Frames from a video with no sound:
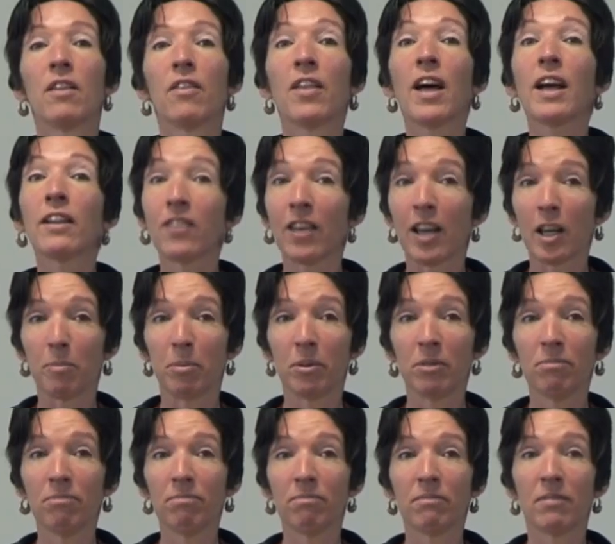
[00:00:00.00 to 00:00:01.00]
That table
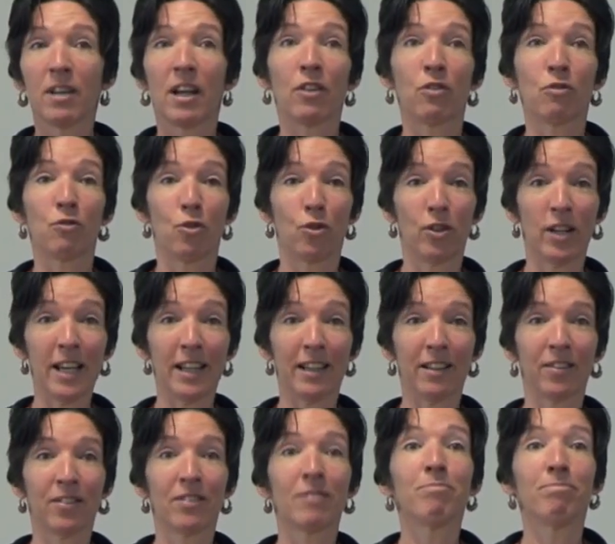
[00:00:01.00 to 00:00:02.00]
has four
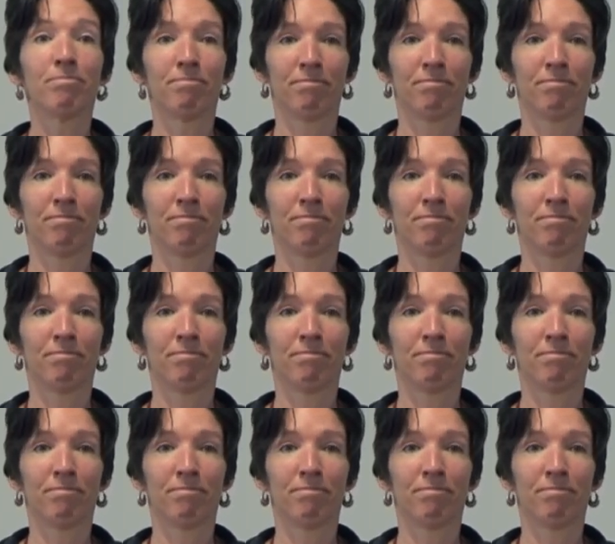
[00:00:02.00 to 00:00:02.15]
legs.